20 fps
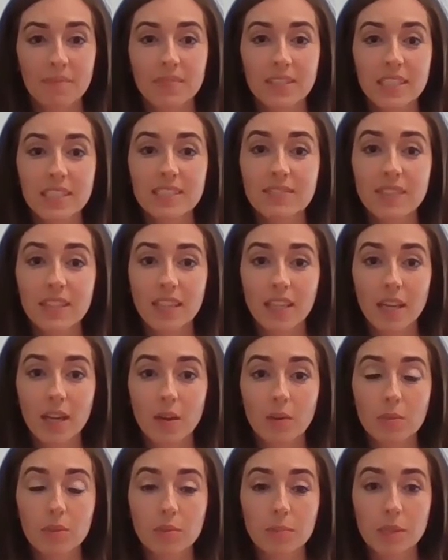This
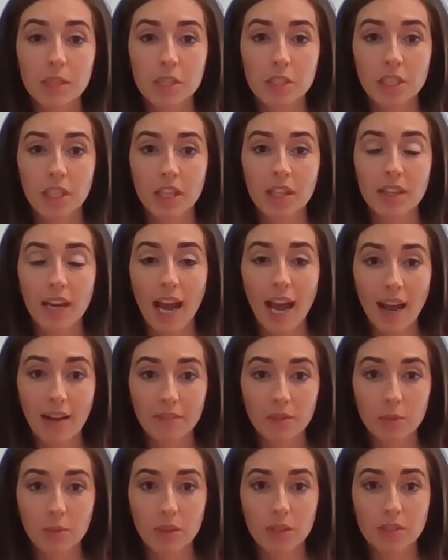video will be shared
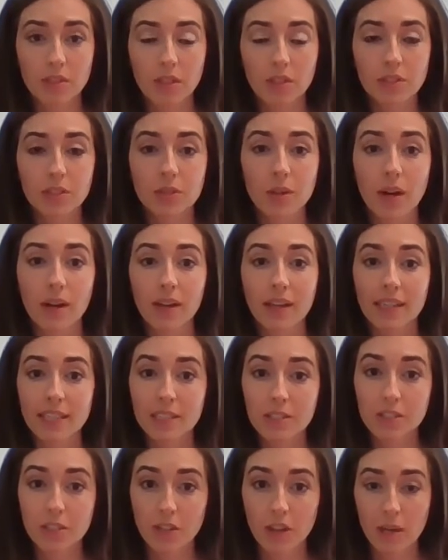afterwards onto our
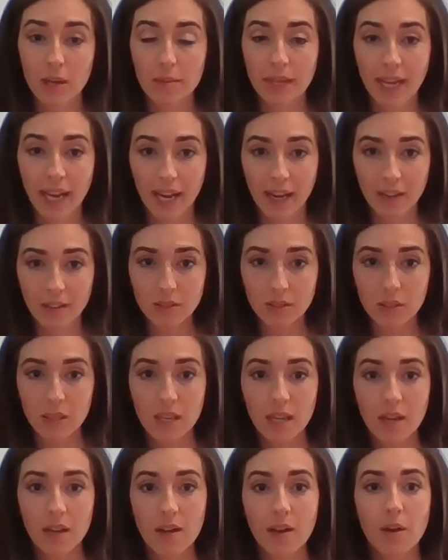Instagram account,
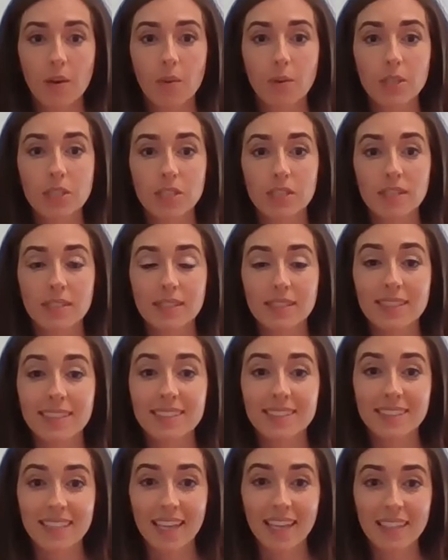which is the
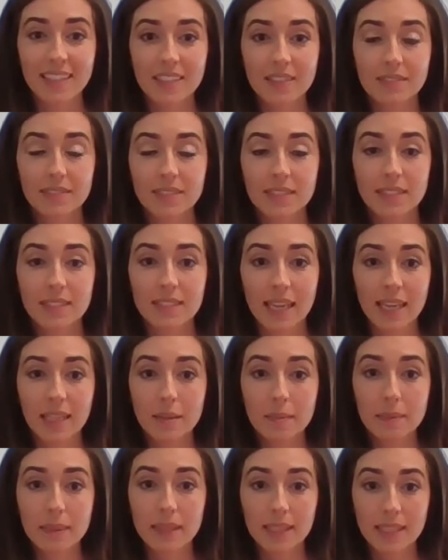State of
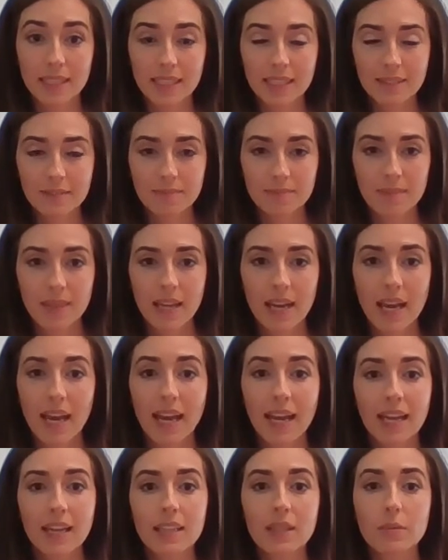Sustainability,
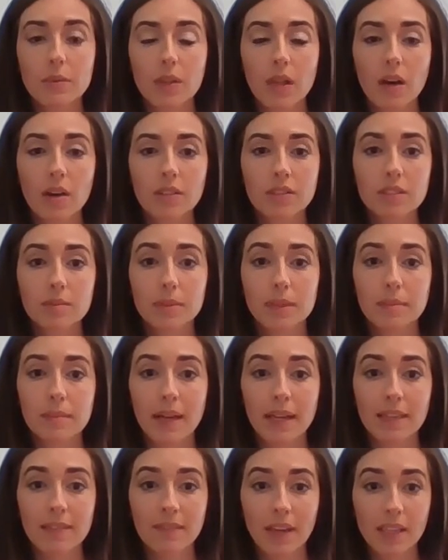and it will also be
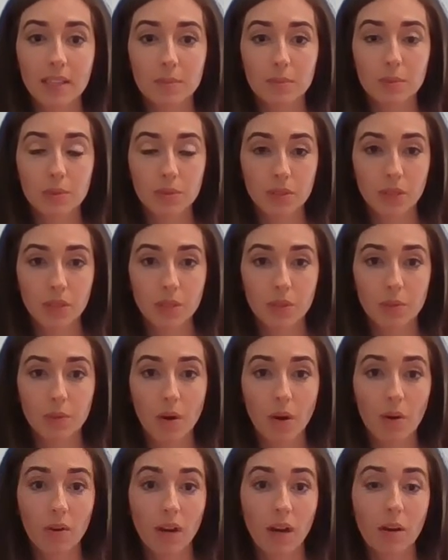made available to you
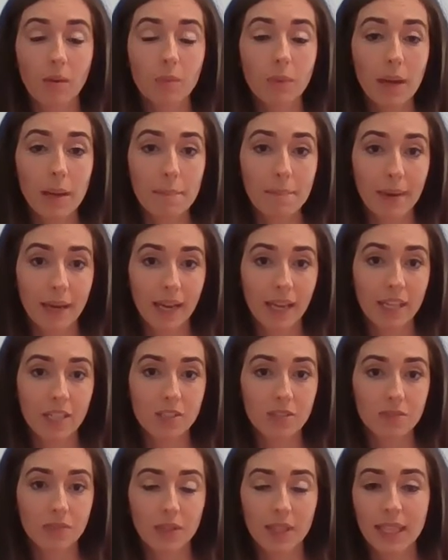on our
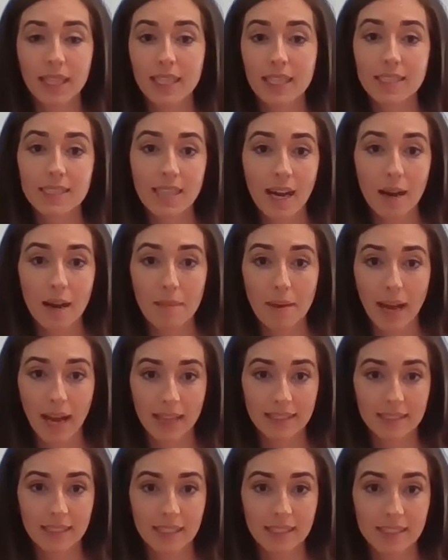webpage for anytime
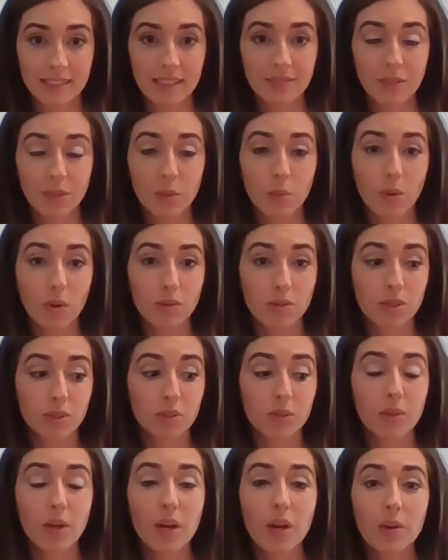access if you want
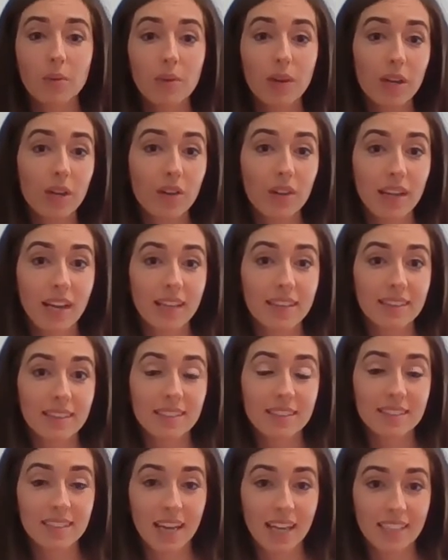to recreate
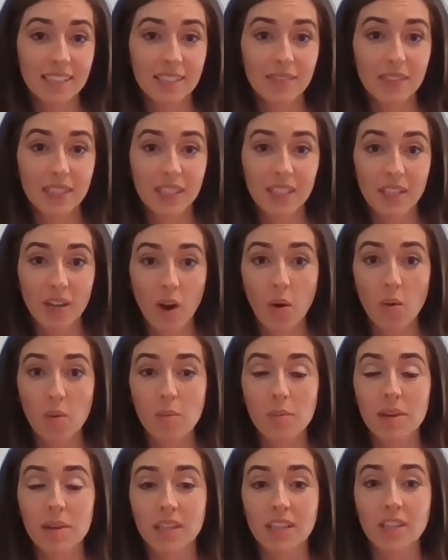this activity at
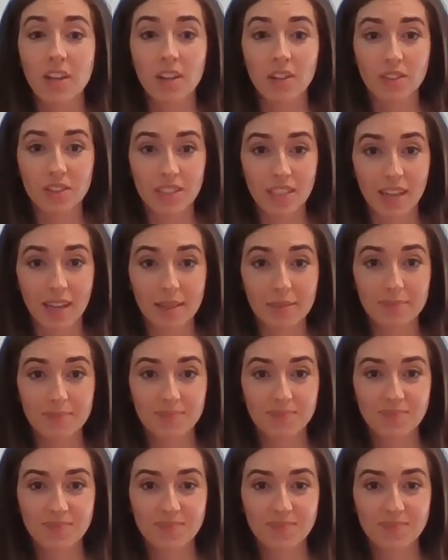home at another time.